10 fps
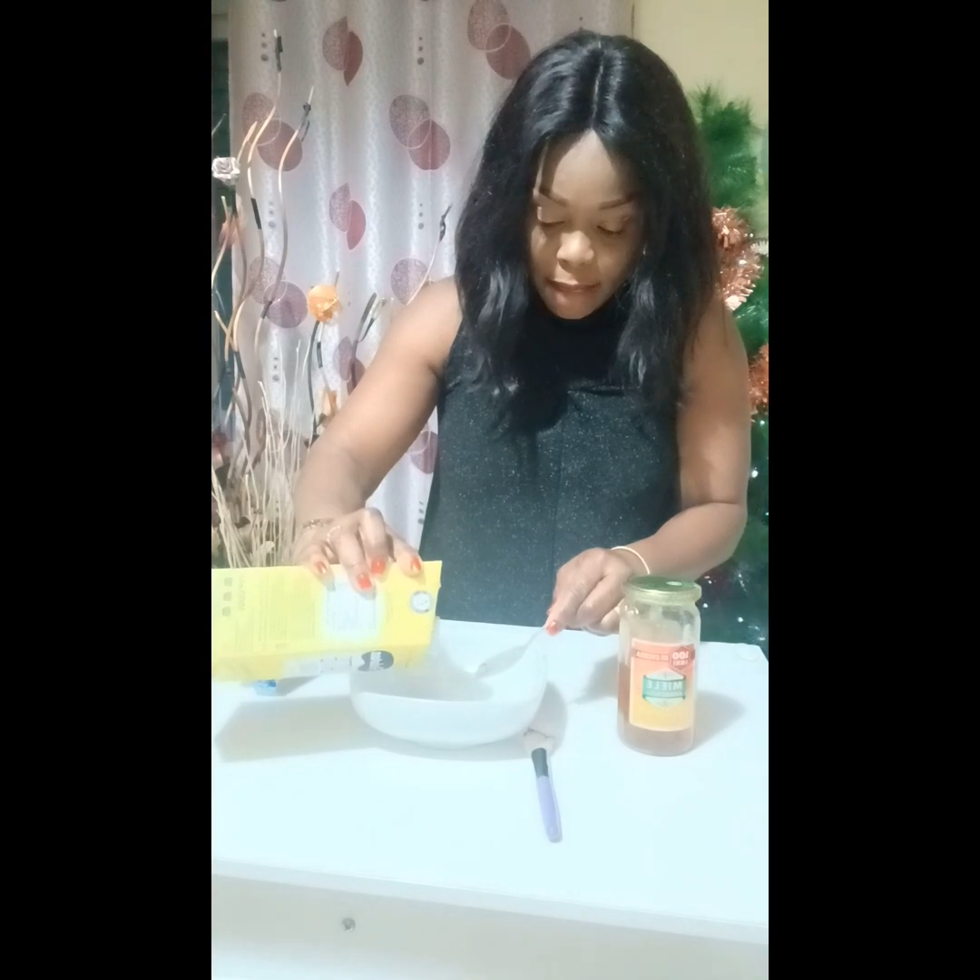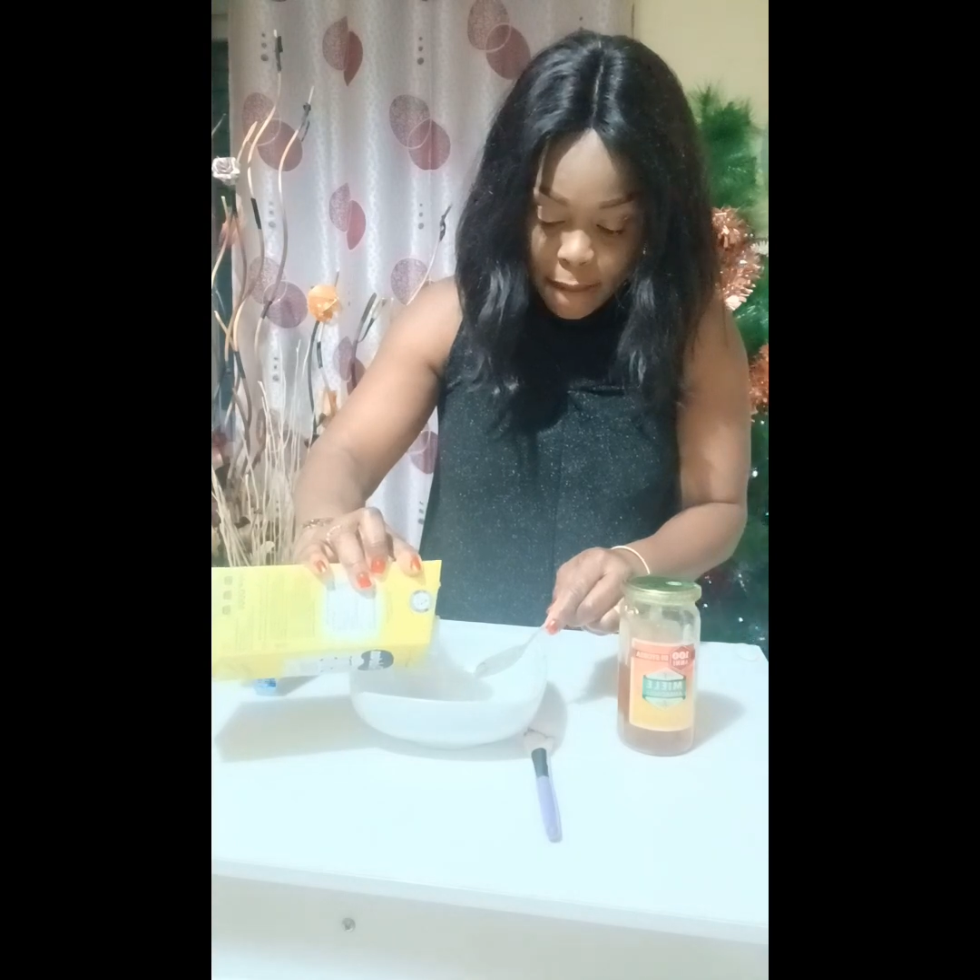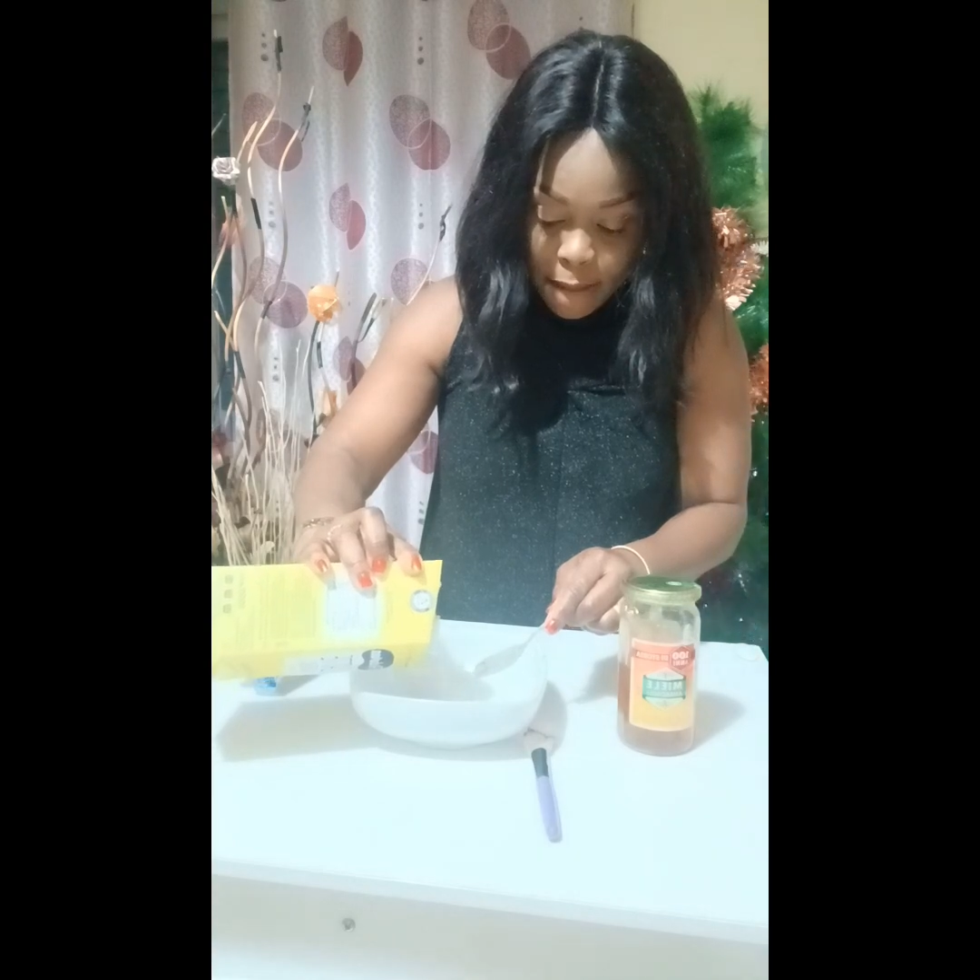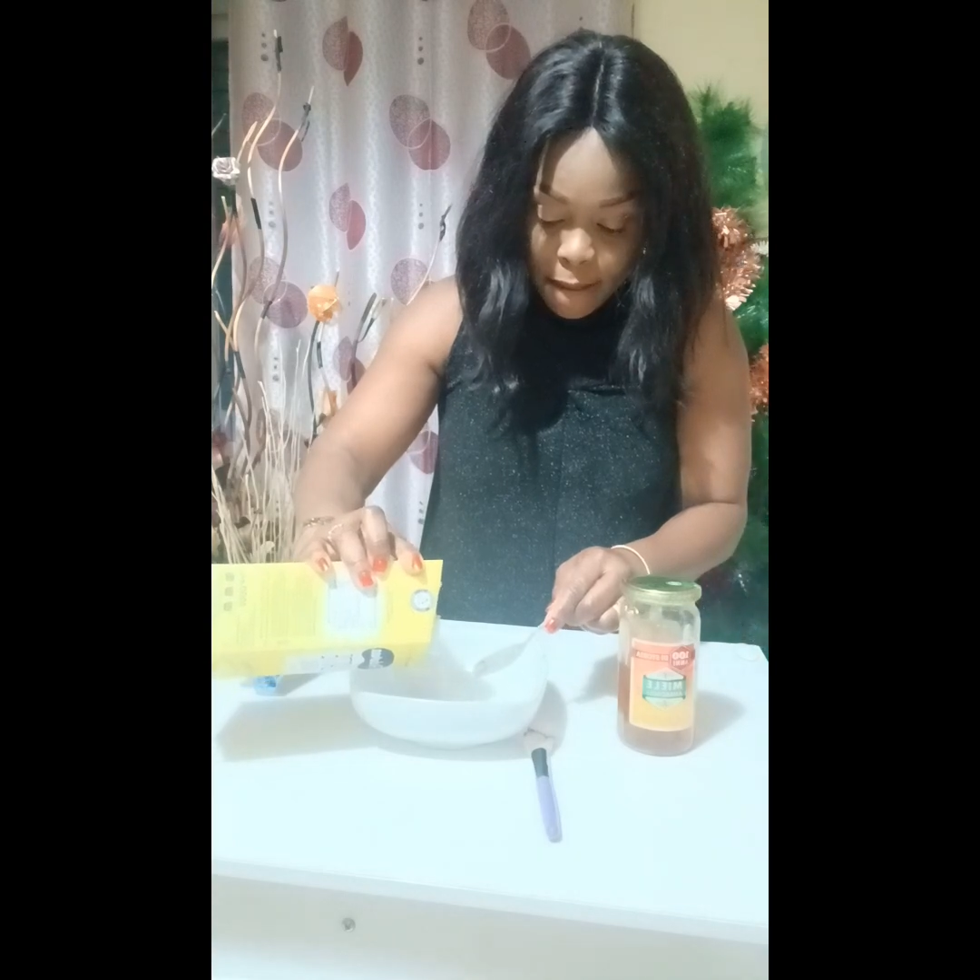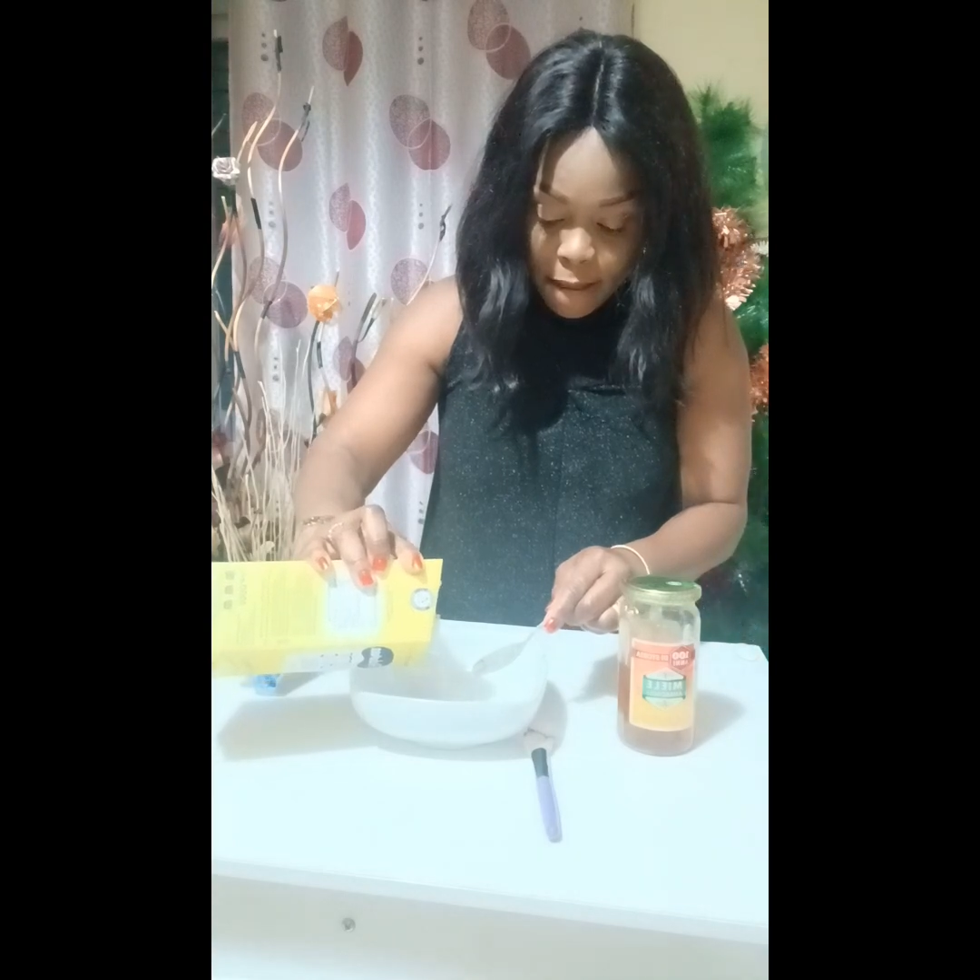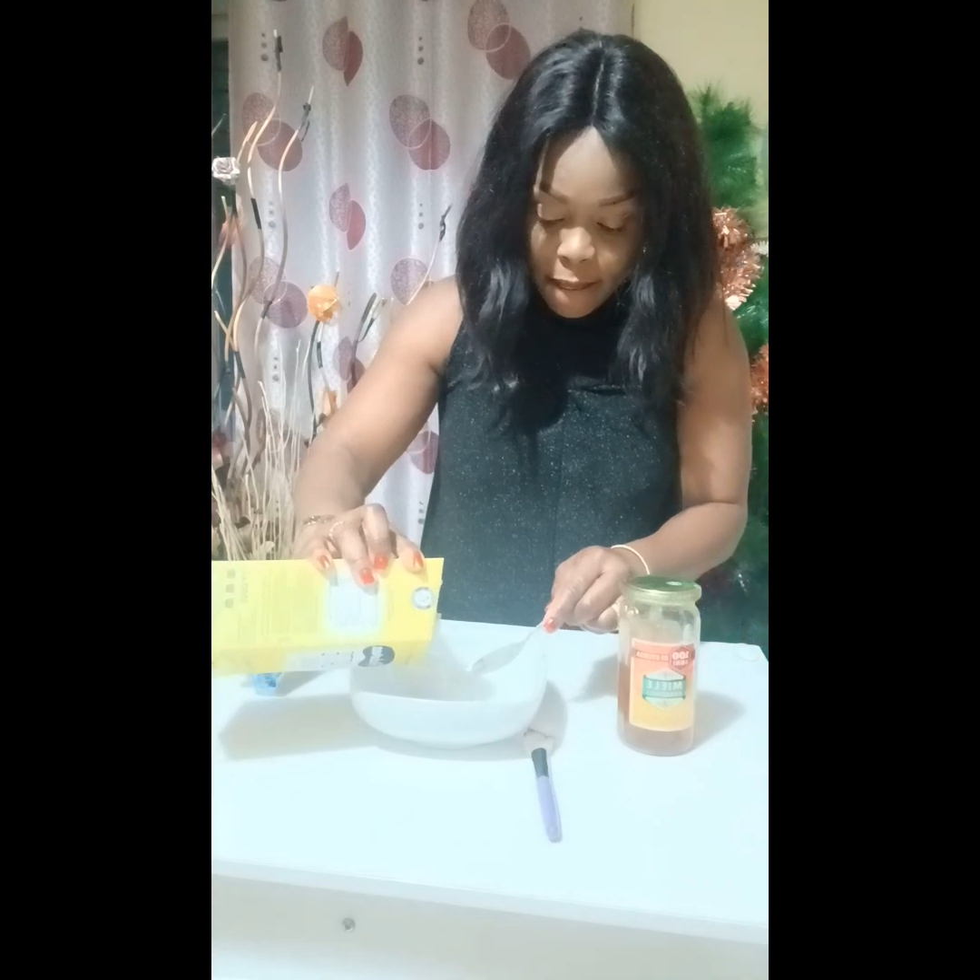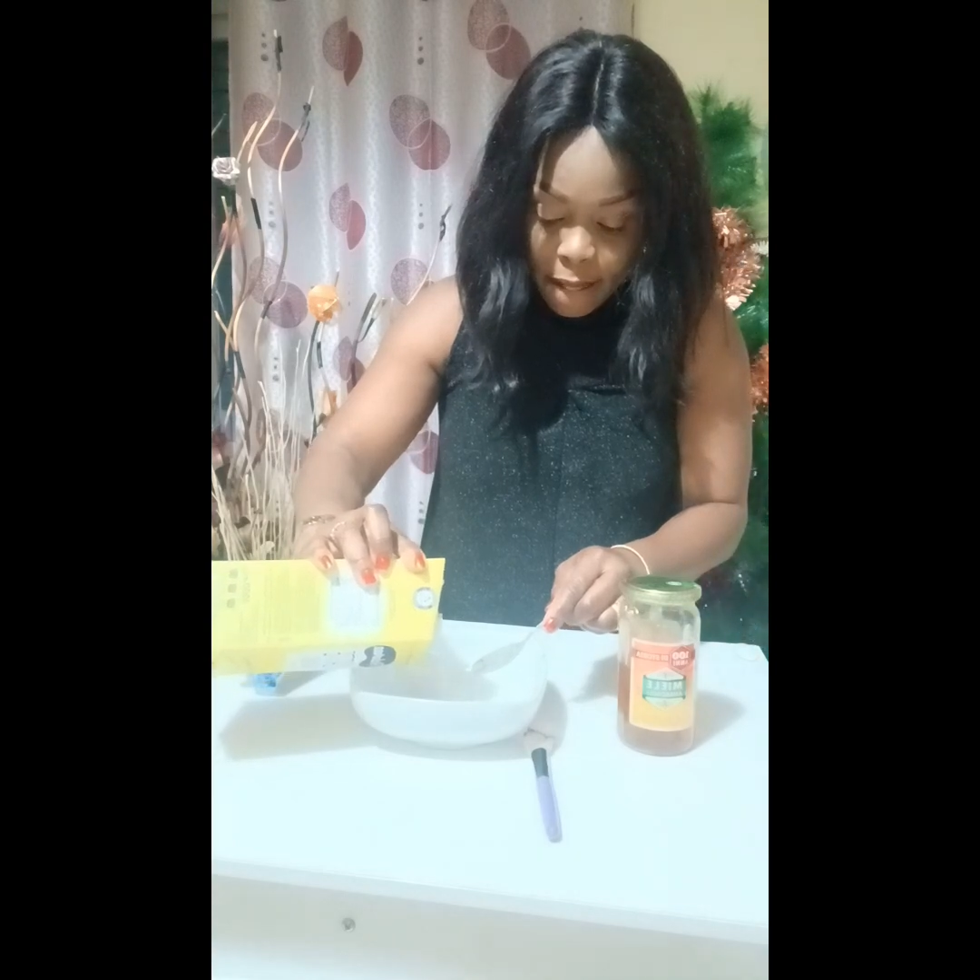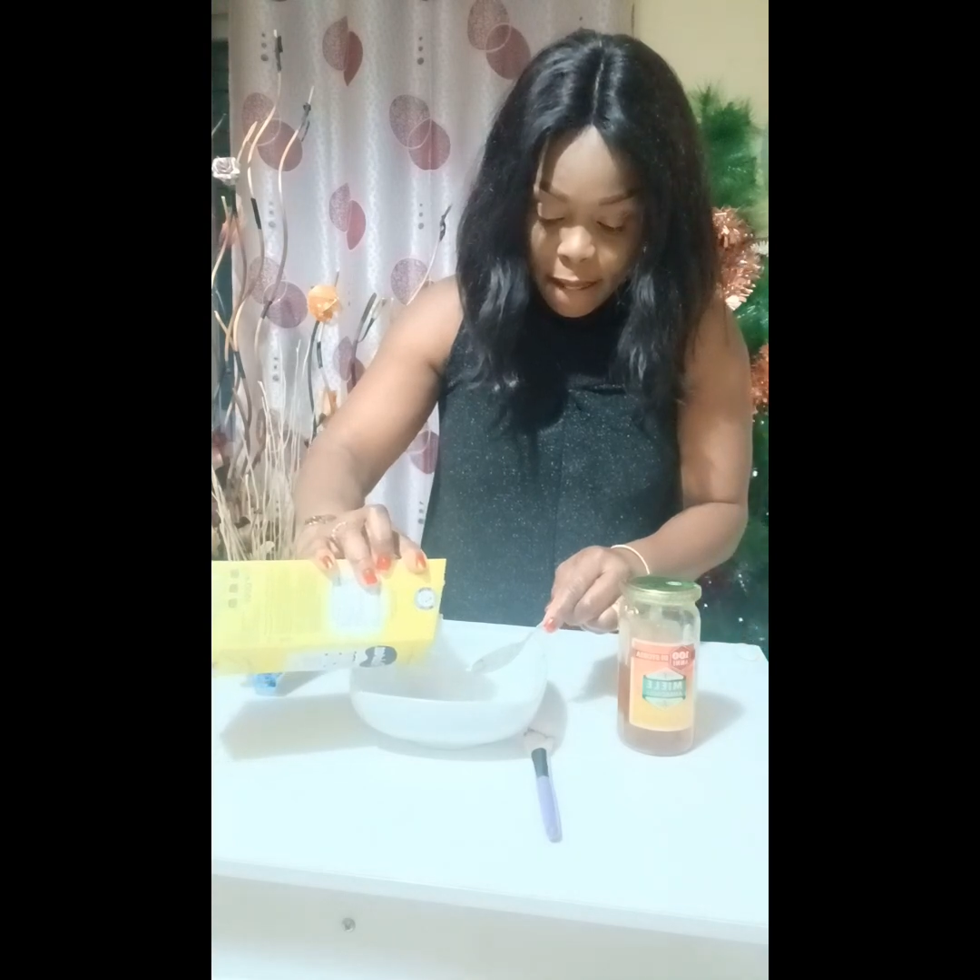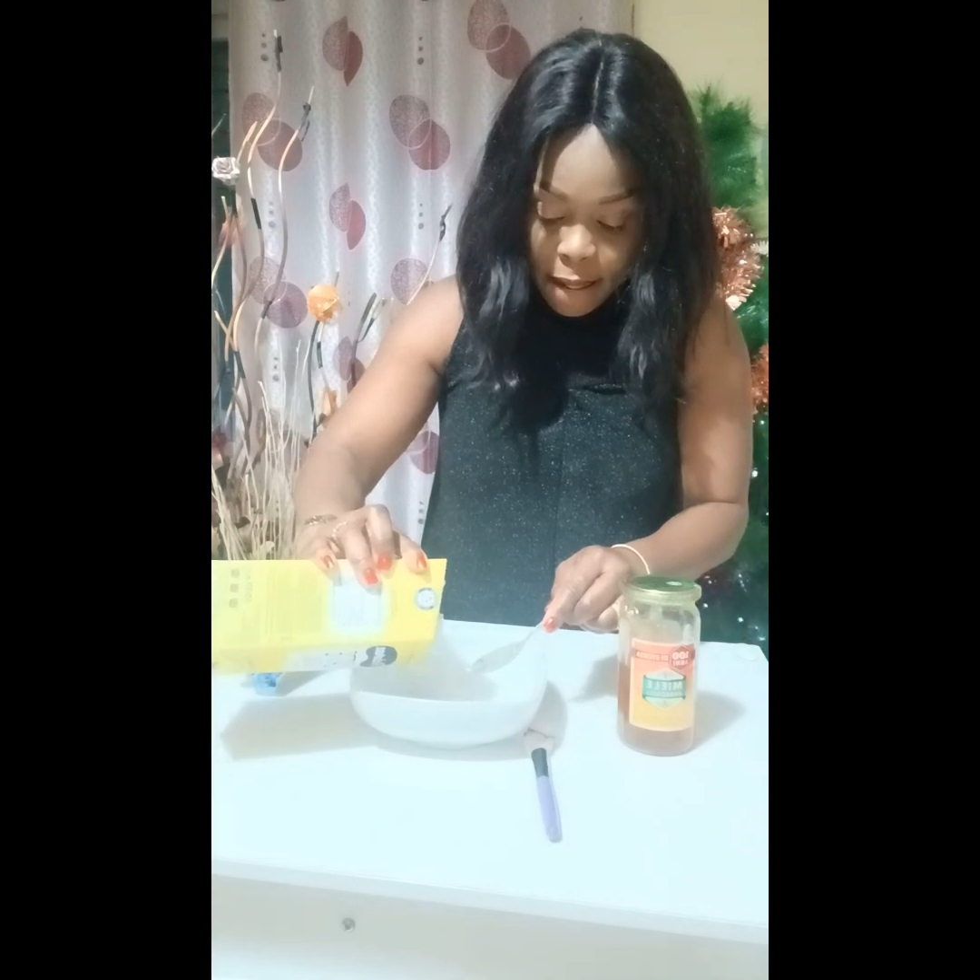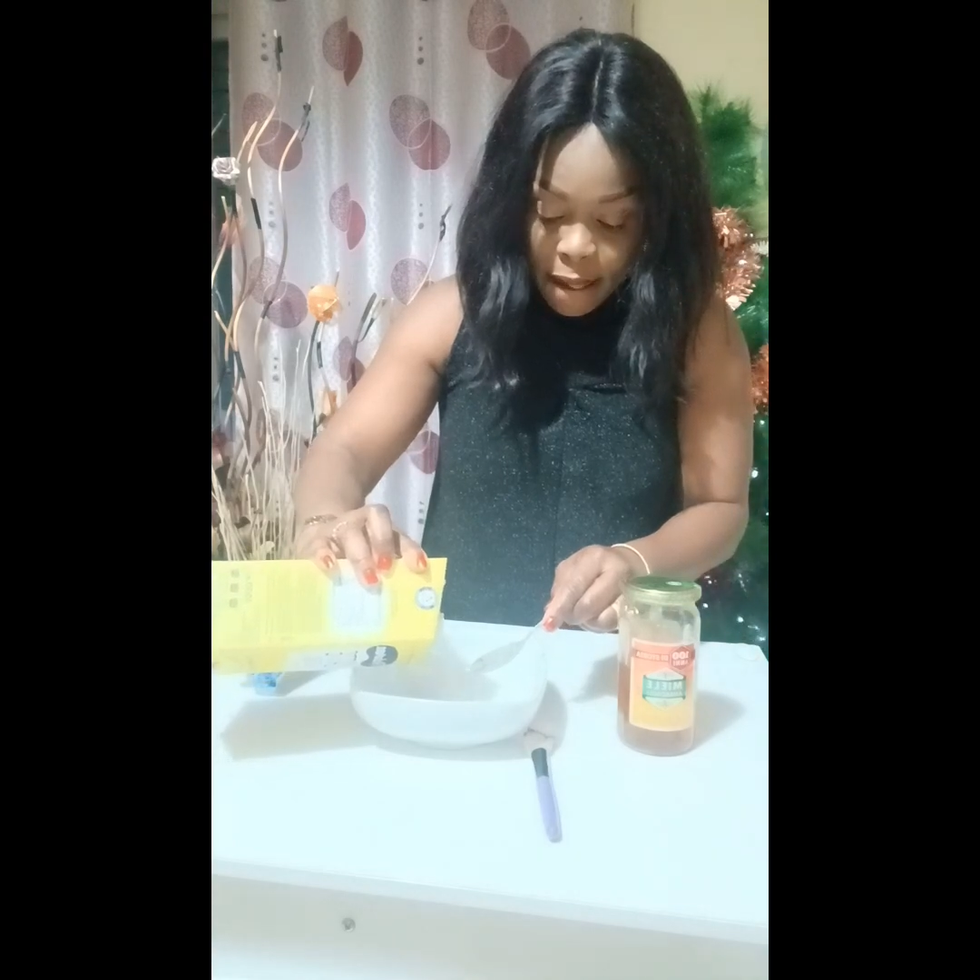
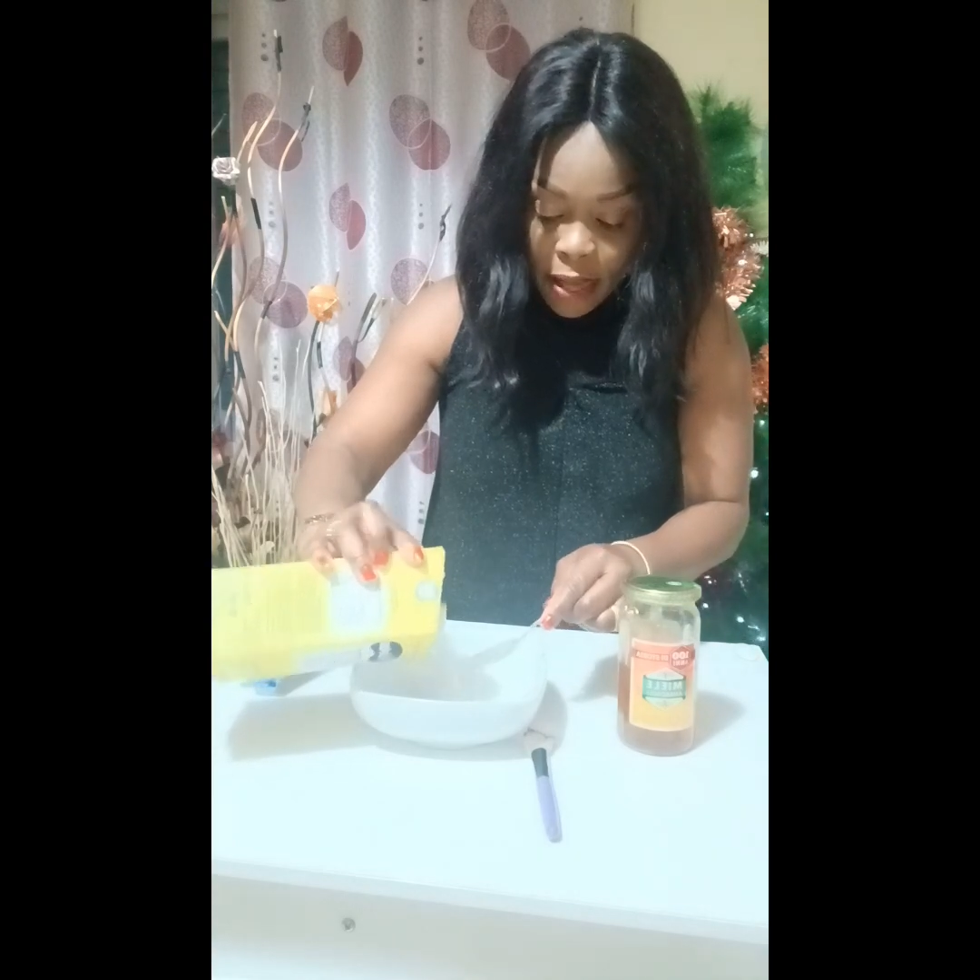mask